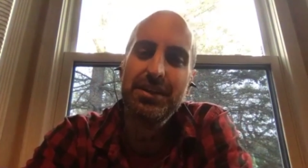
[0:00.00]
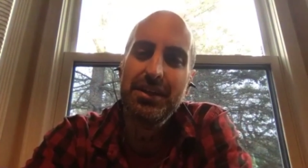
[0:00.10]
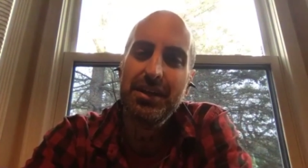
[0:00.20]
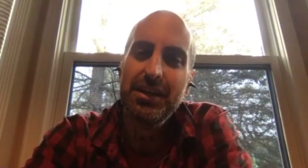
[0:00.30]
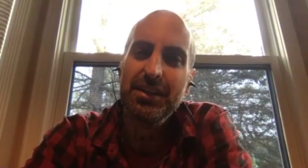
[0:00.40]

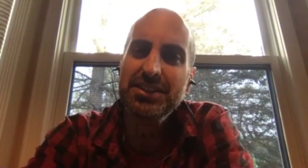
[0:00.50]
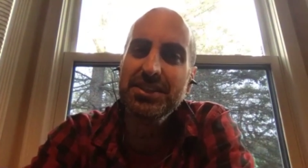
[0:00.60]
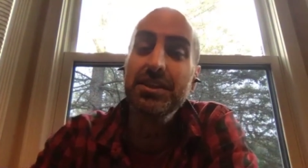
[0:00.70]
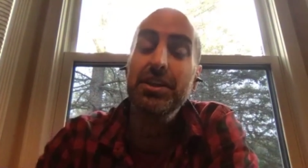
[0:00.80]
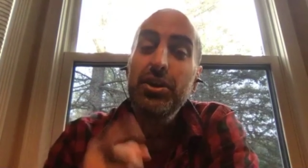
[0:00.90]
Listen
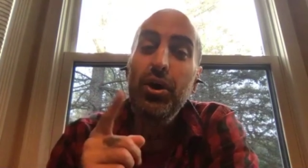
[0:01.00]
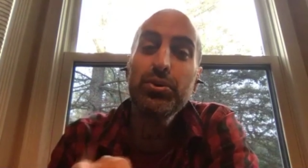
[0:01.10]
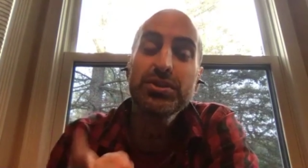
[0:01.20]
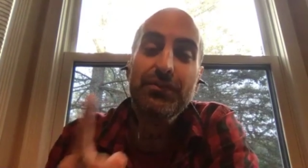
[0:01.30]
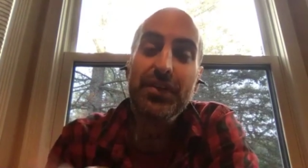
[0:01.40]
to, who's
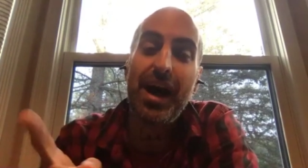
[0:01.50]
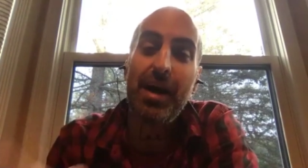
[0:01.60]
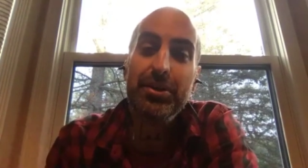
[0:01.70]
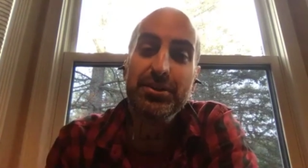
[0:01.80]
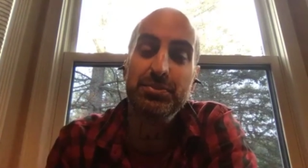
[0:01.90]
a
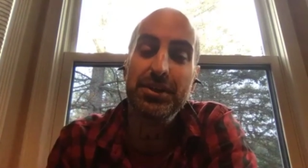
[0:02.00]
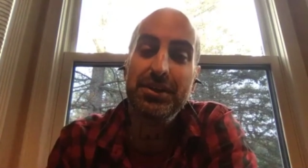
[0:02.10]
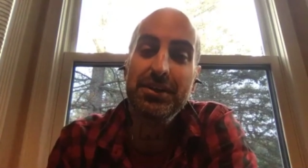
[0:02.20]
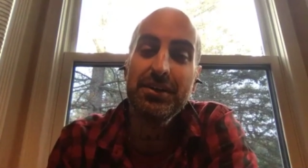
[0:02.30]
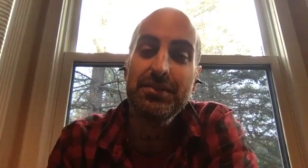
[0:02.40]
phenomenal
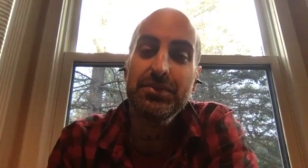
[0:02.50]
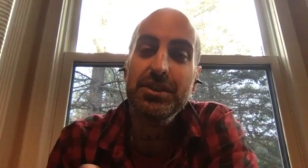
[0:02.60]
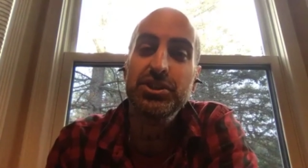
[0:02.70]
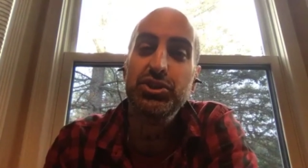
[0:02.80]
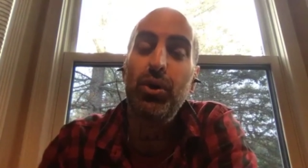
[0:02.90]
speaker?
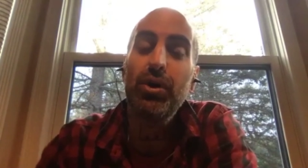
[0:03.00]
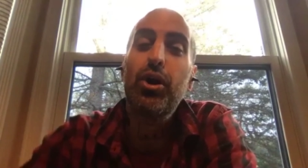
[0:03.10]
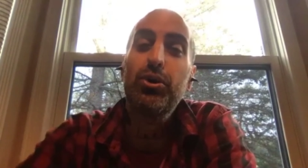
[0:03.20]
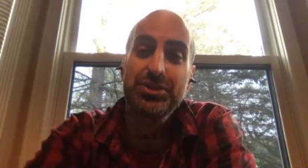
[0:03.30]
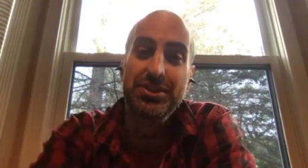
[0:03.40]
Joel
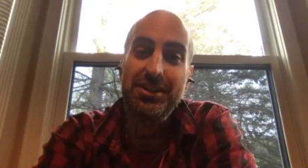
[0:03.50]
Osteen.